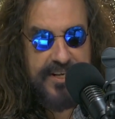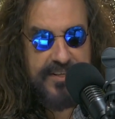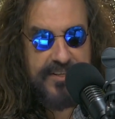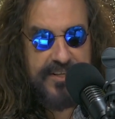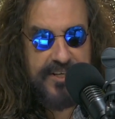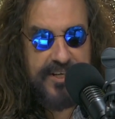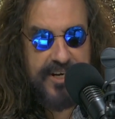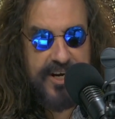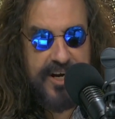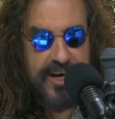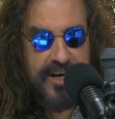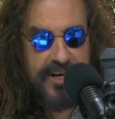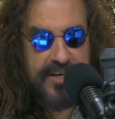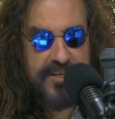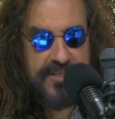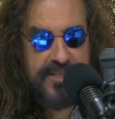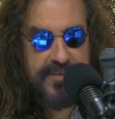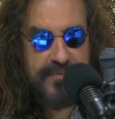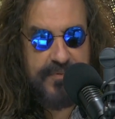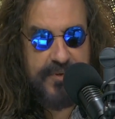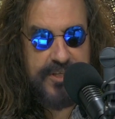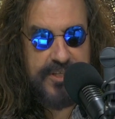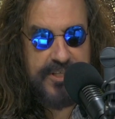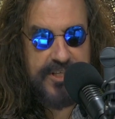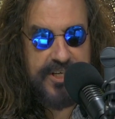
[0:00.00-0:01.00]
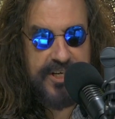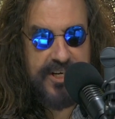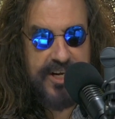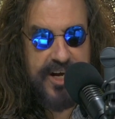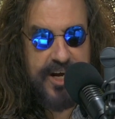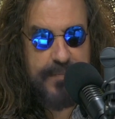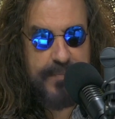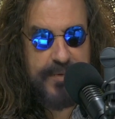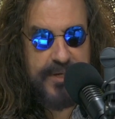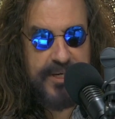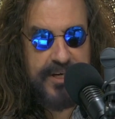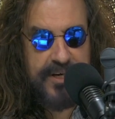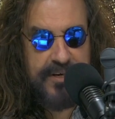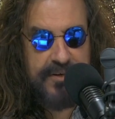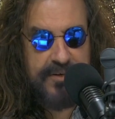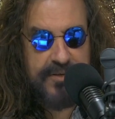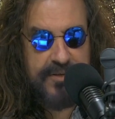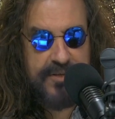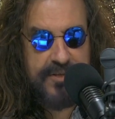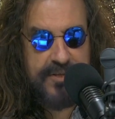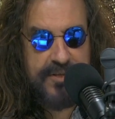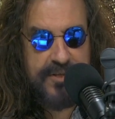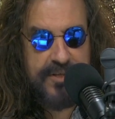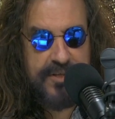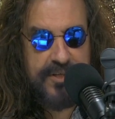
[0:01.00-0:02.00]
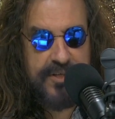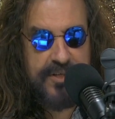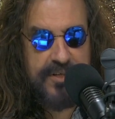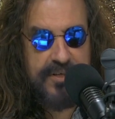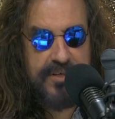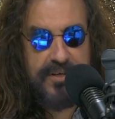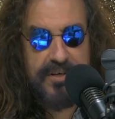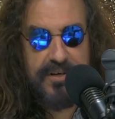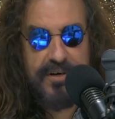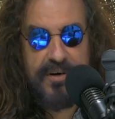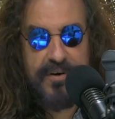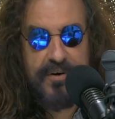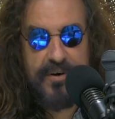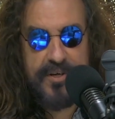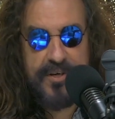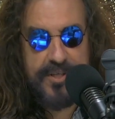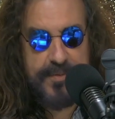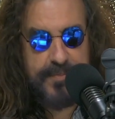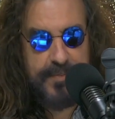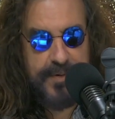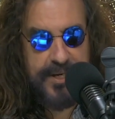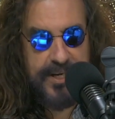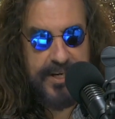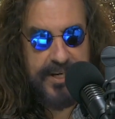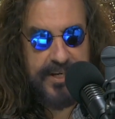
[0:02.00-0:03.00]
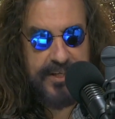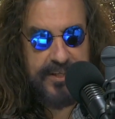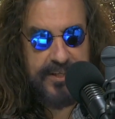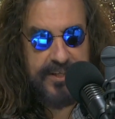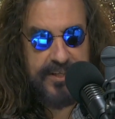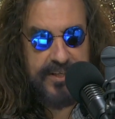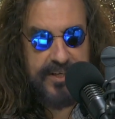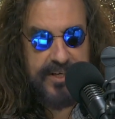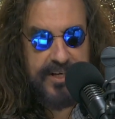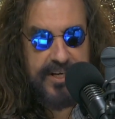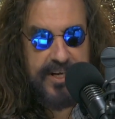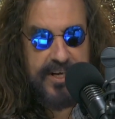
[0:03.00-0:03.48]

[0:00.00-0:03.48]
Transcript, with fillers: the cause of which cannot be understood or explained.